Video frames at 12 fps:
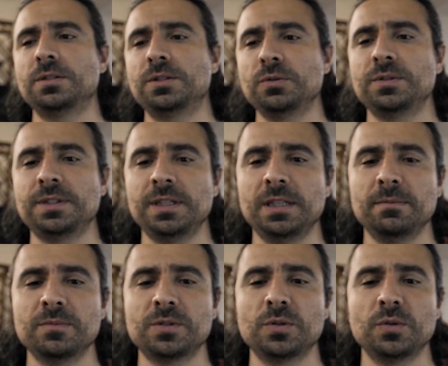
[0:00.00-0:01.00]
2
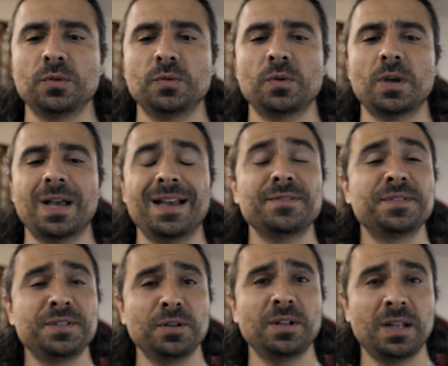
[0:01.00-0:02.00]
teams who have
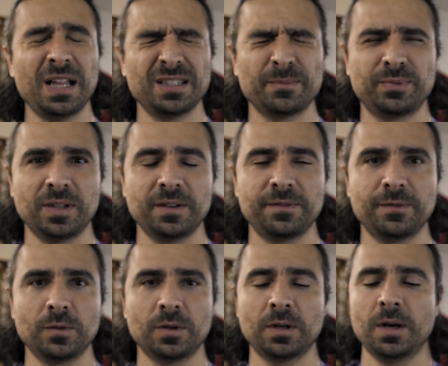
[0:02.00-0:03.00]
still a lot to play
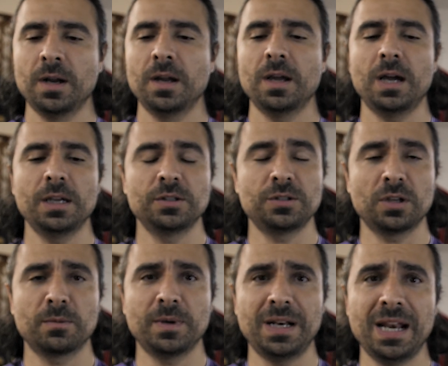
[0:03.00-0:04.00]
for. You're
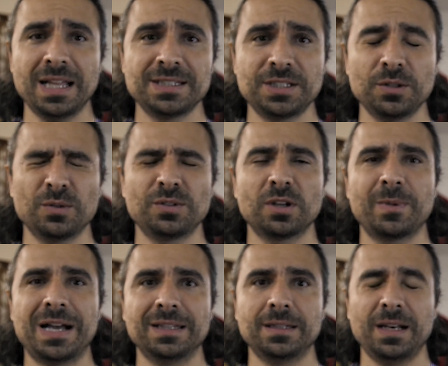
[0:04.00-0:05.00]
talking about Lazio and talking
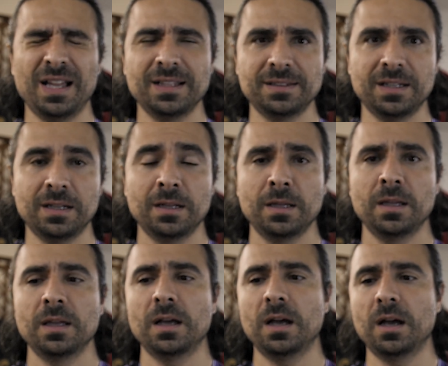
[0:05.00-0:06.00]
about Atalanta.
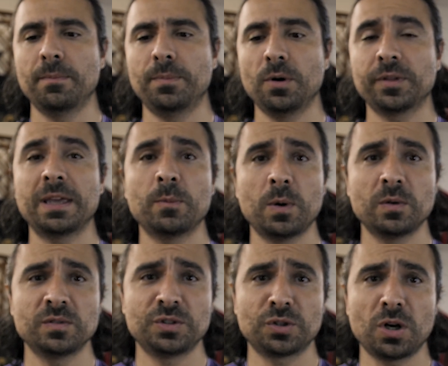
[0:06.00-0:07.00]
Both came out
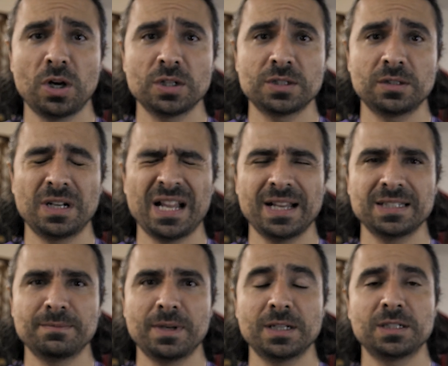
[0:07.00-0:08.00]
with draws in their
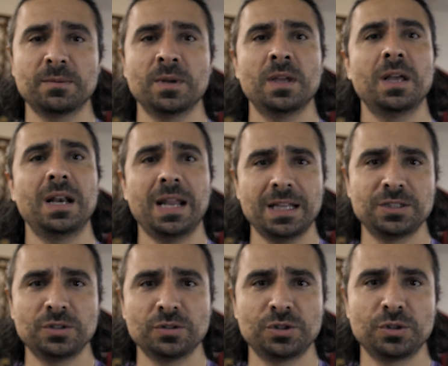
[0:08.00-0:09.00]
last matchup.
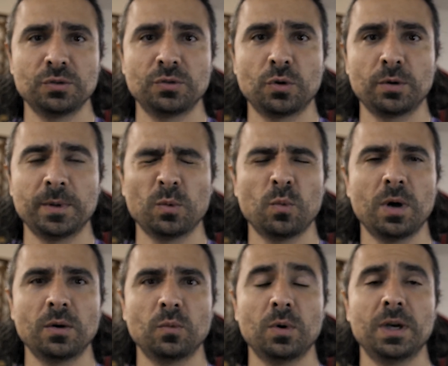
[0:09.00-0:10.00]
Lazio drew Dortmund
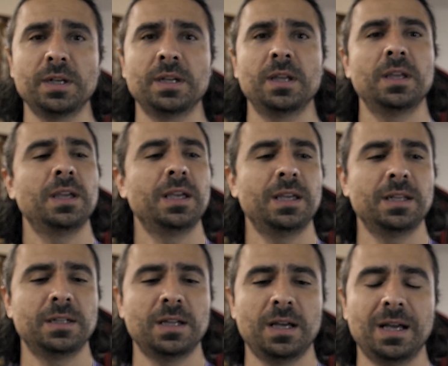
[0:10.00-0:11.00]
1-1,
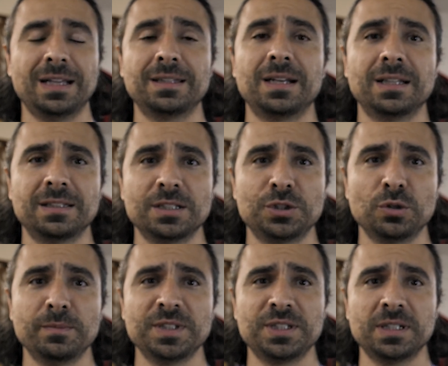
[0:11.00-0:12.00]
and Atalanta
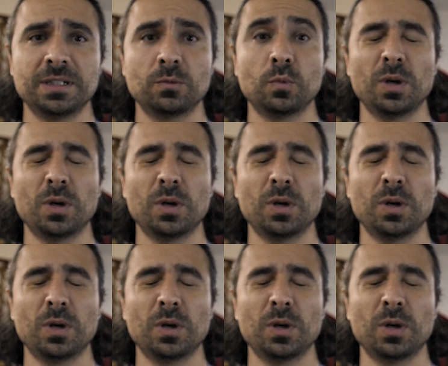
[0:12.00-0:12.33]
drew Midtjylland